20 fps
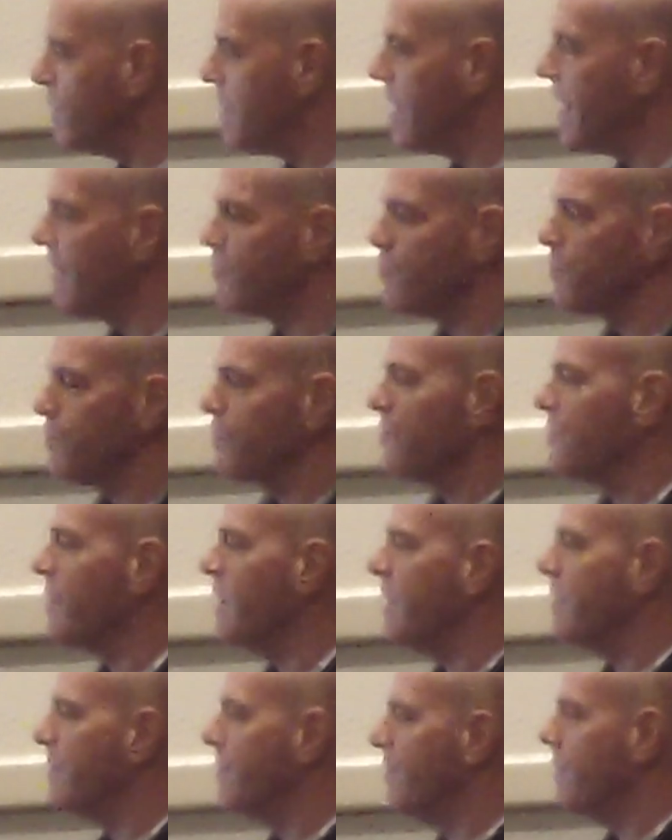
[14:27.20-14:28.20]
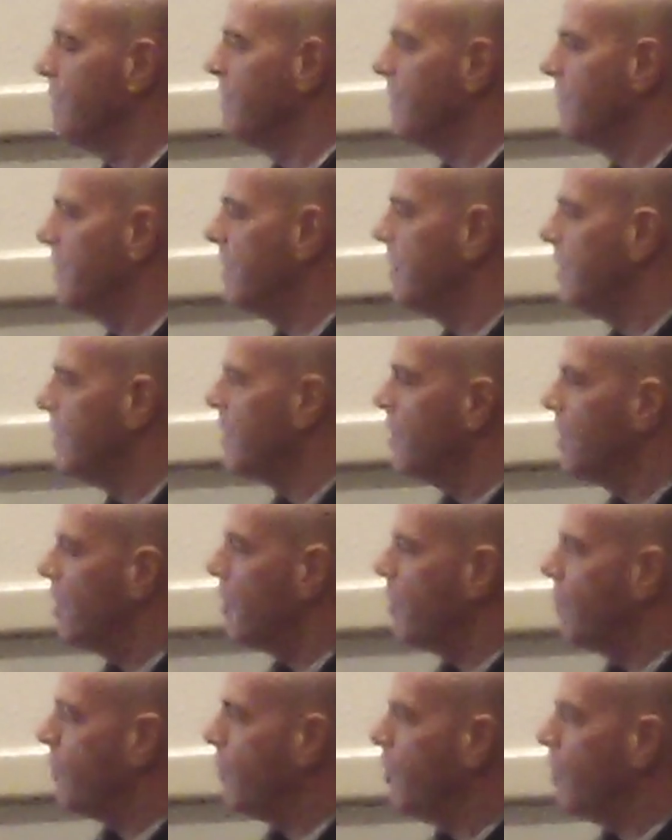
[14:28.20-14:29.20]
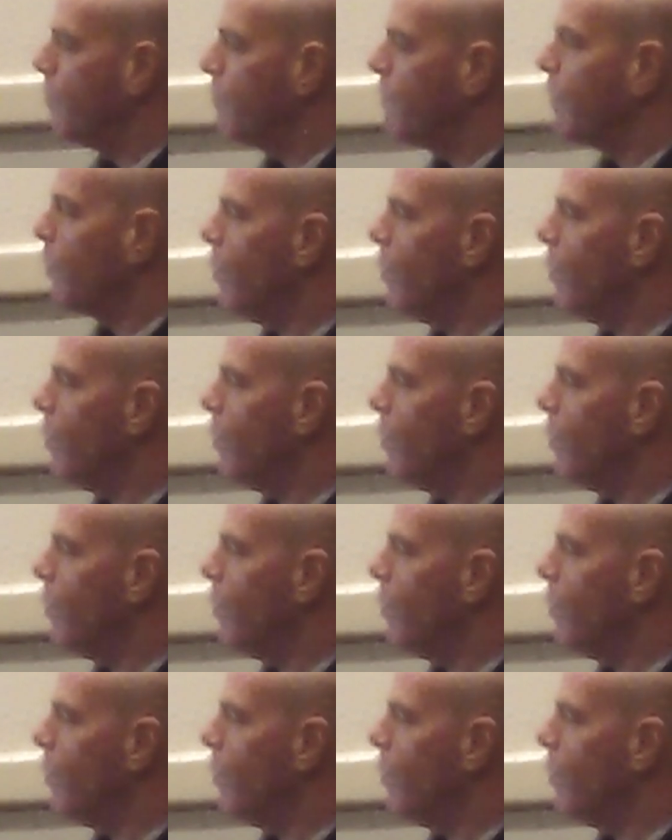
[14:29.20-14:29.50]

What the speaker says: natural cycle. But